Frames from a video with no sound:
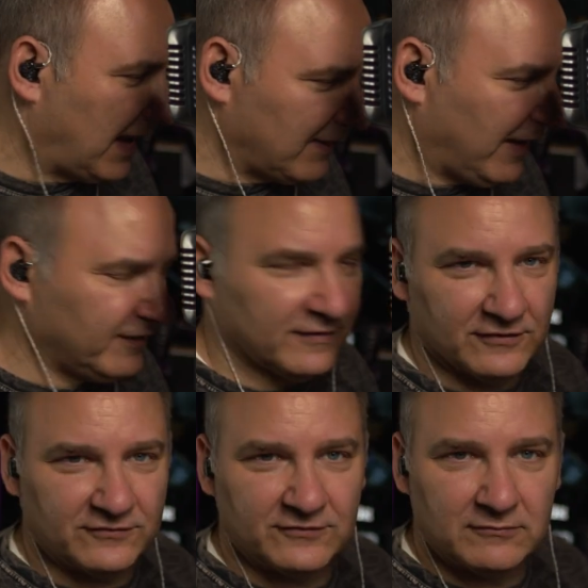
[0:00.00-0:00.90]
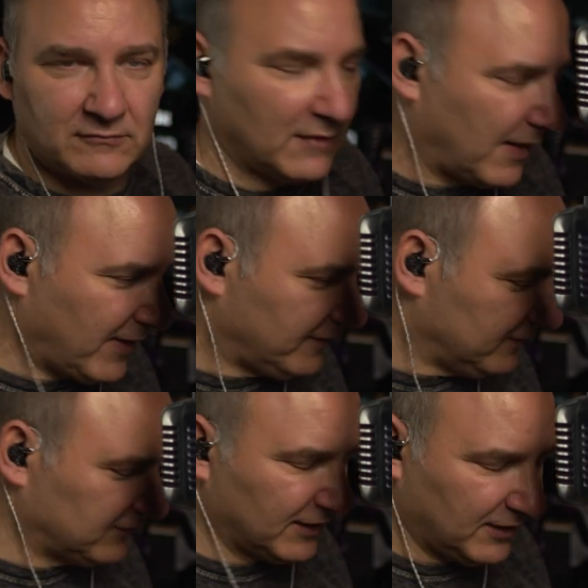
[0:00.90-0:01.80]
I like these. I like
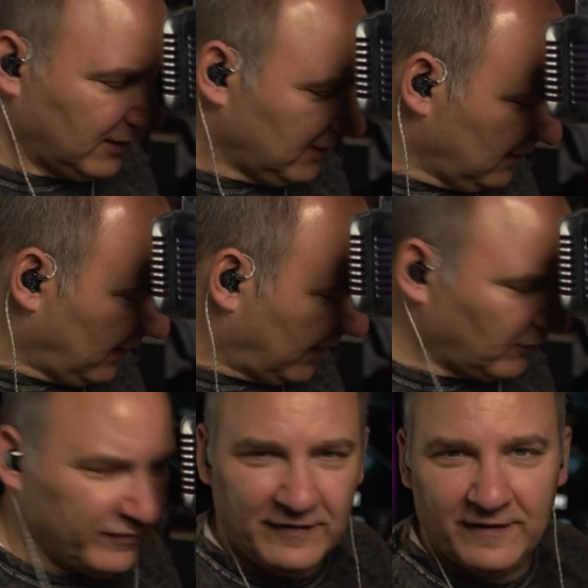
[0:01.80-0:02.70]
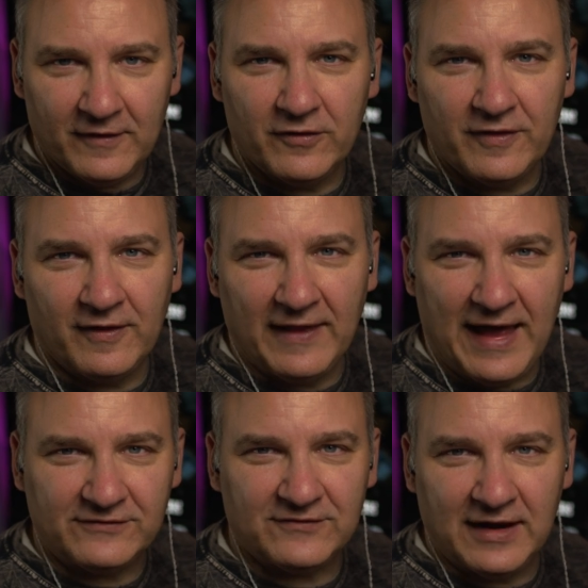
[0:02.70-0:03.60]
these. I don't think they're the
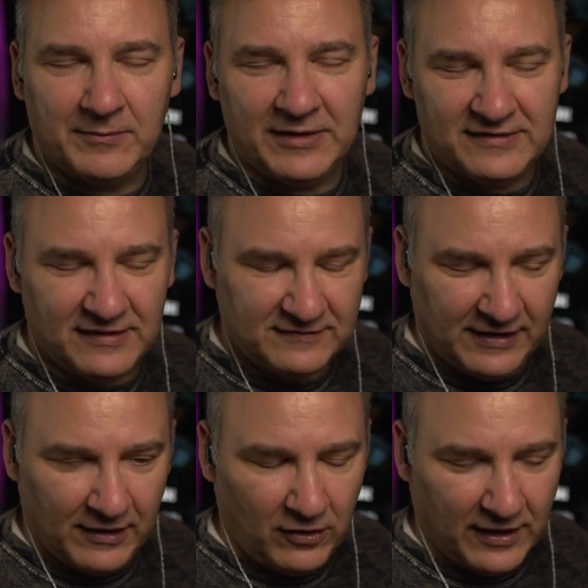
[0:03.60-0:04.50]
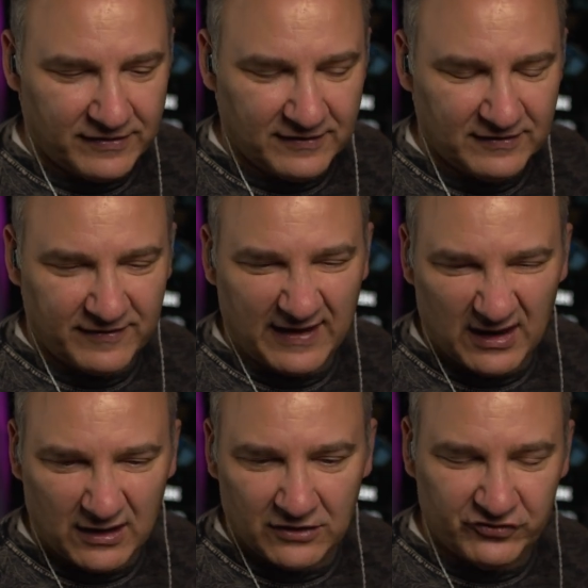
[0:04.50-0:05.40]
last name in detail. I think that they
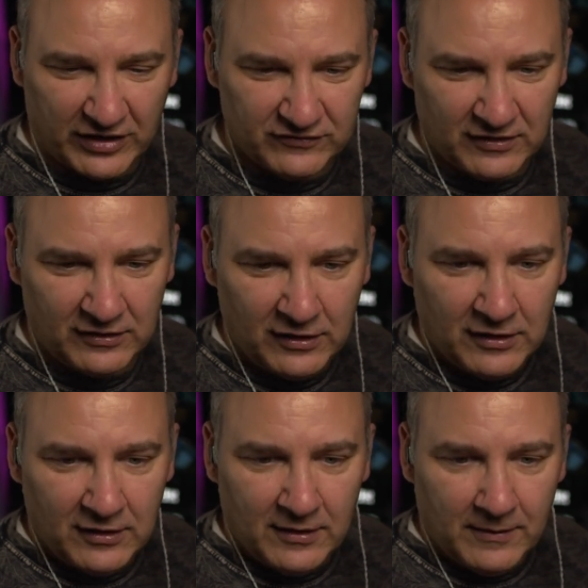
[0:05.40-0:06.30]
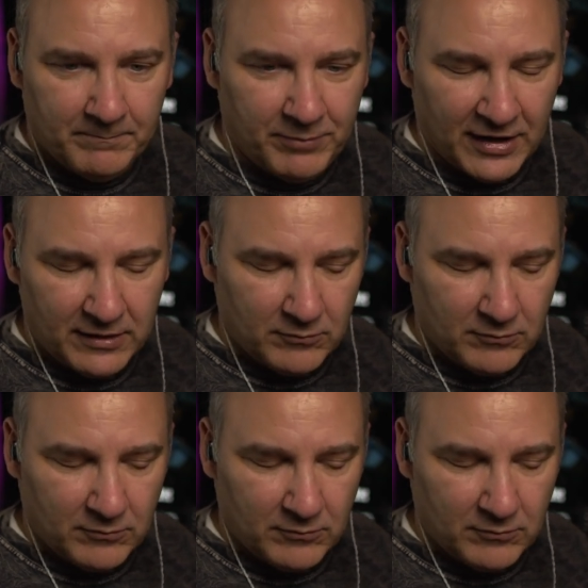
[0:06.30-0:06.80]
get congested, but